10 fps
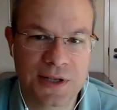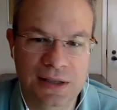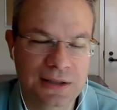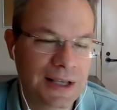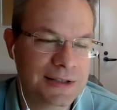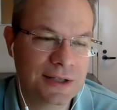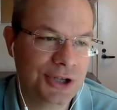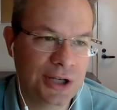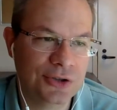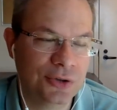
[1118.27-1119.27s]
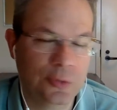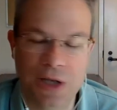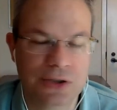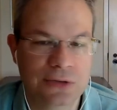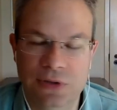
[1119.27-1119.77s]
and it doesn't change too
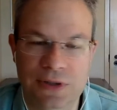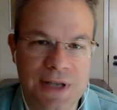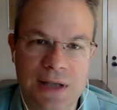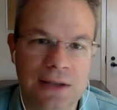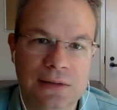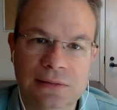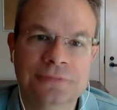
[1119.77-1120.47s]
much during the cycle.